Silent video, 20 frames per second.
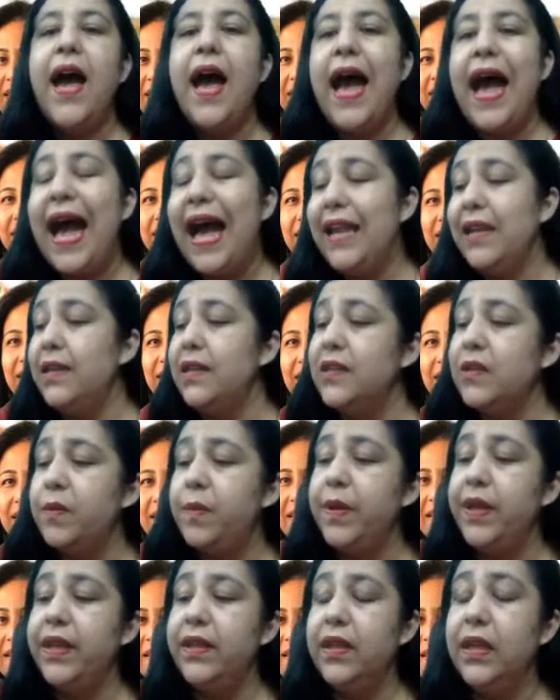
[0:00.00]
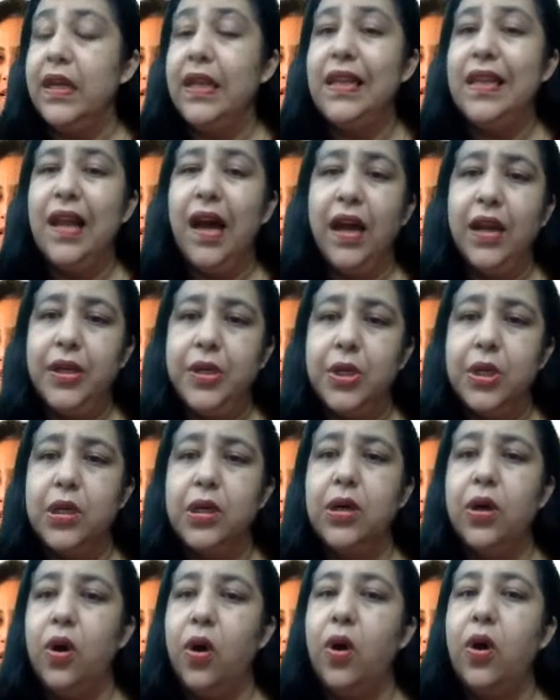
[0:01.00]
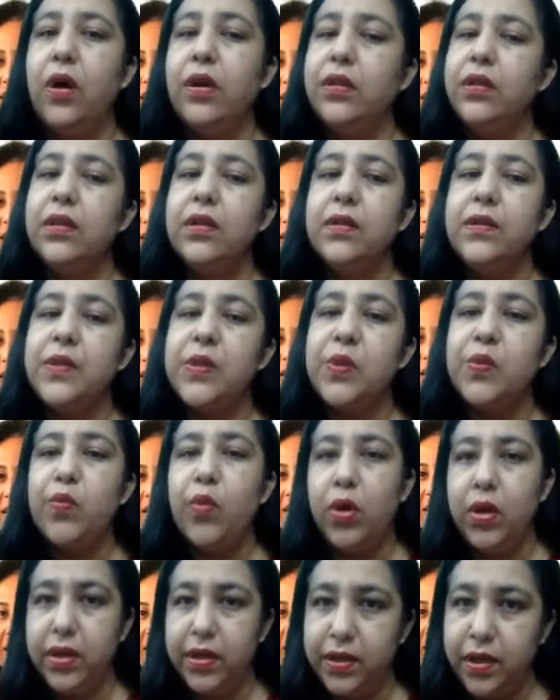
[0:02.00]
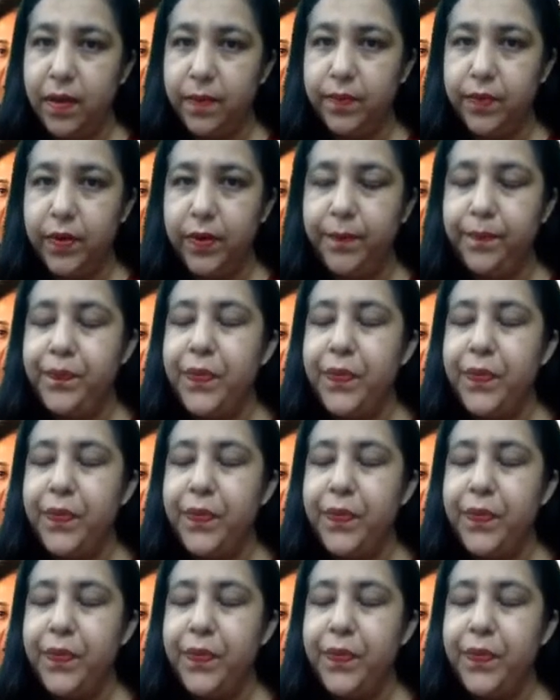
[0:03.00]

and display the larger or the smaller number.